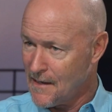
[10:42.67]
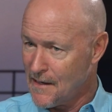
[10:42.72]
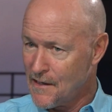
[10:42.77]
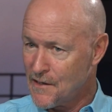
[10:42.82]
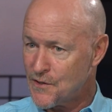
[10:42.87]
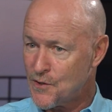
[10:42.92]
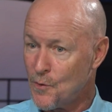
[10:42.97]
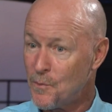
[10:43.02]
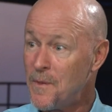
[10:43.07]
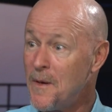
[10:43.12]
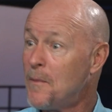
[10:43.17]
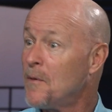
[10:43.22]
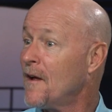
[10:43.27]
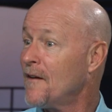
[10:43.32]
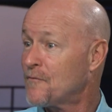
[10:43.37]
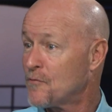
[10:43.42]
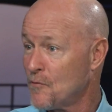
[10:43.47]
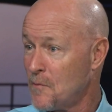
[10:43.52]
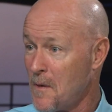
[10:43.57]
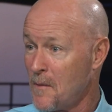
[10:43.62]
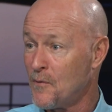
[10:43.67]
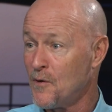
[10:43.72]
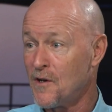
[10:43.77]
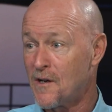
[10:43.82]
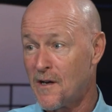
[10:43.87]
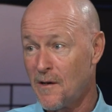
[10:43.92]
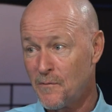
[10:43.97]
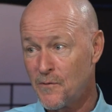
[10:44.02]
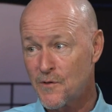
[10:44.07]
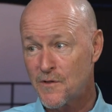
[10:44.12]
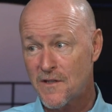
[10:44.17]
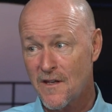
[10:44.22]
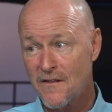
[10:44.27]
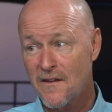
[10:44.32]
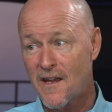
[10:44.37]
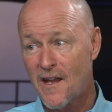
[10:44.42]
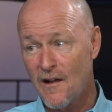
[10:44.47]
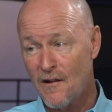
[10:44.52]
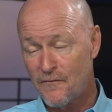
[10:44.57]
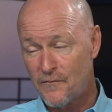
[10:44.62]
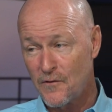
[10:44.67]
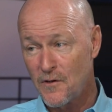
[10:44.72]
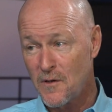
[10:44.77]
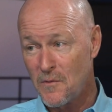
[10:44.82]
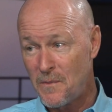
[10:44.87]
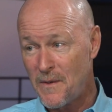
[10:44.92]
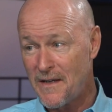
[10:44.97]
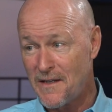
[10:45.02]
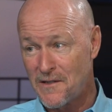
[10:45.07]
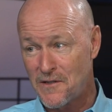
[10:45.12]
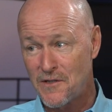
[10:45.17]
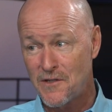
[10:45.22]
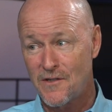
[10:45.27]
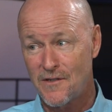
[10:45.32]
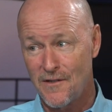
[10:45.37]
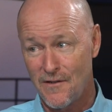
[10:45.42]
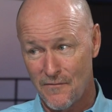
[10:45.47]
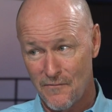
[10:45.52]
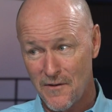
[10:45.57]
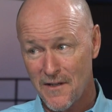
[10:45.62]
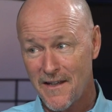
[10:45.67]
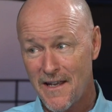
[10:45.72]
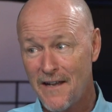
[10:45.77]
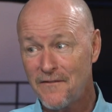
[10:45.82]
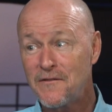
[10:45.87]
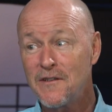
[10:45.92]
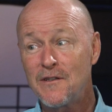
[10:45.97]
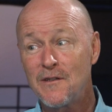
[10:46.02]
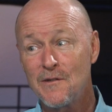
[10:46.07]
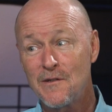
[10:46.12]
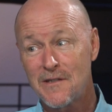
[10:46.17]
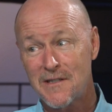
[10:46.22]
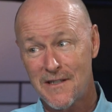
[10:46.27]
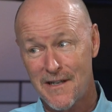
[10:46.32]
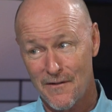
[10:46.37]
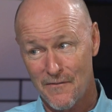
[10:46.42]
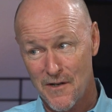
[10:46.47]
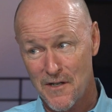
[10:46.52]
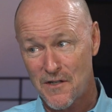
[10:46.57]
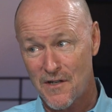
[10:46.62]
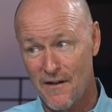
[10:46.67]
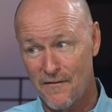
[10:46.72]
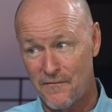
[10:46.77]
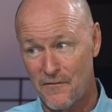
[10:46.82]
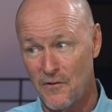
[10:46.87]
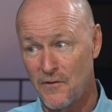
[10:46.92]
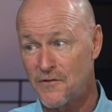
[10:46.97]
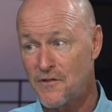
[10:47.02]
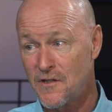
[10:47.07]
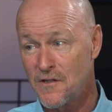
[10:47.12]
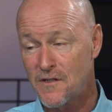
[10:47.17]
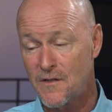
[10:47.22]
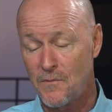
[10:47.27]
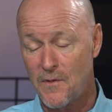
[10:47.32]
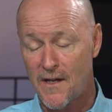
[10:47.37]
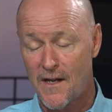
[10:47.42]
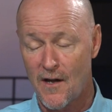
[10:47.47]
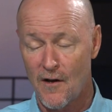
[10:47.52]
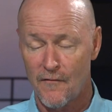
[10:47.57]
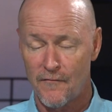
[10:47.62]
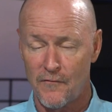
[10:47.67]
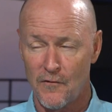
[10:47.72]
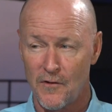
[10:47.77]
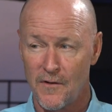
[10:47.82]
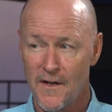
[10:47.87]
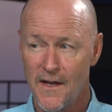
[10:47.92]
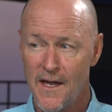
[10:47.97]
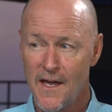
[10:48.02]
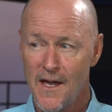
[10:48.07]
So people have to remember, you come to a Southern California beach, you really have to do the stingray shuffle just to be careful.